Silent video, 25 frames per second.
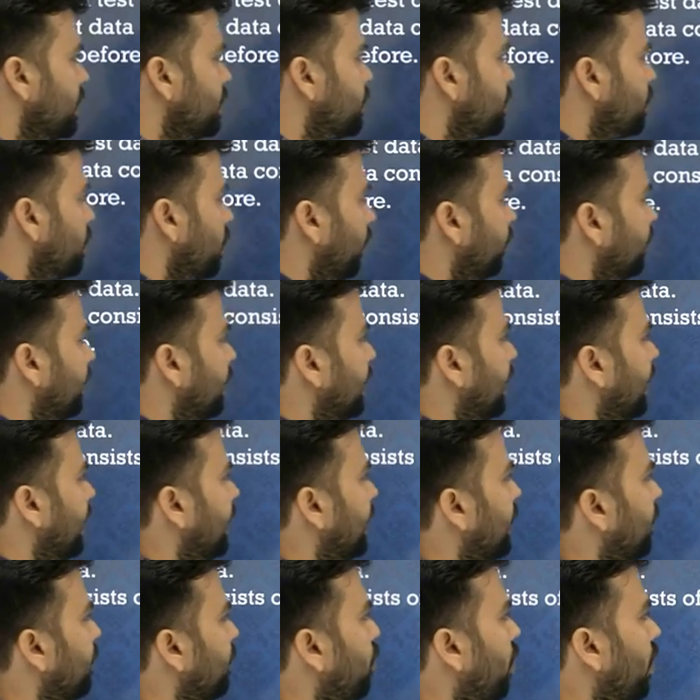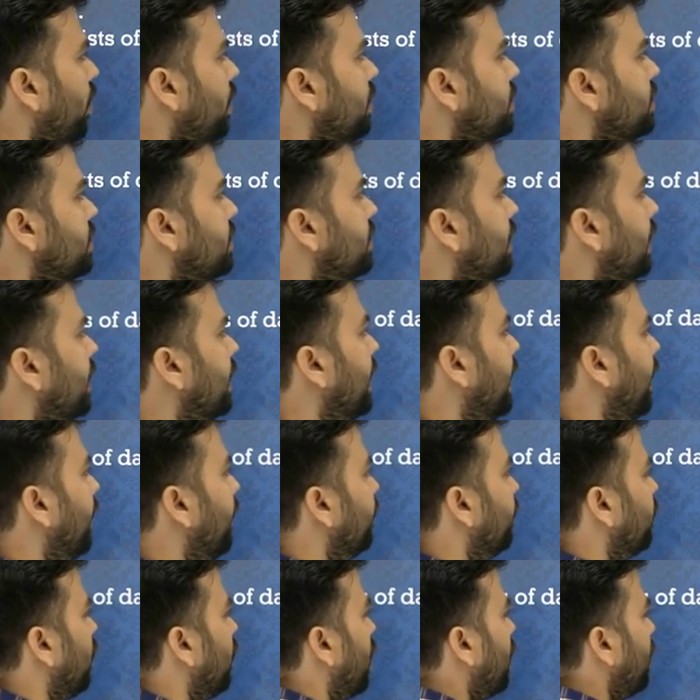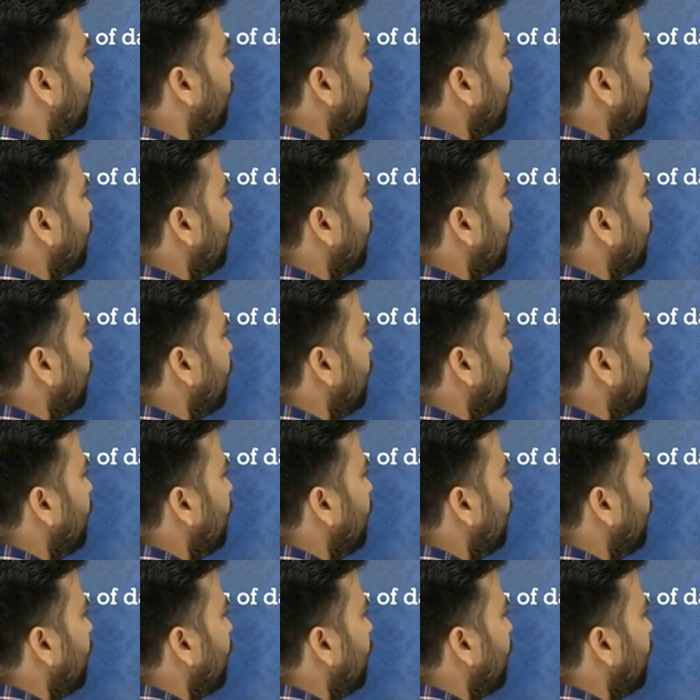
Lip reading: of the data points that have not been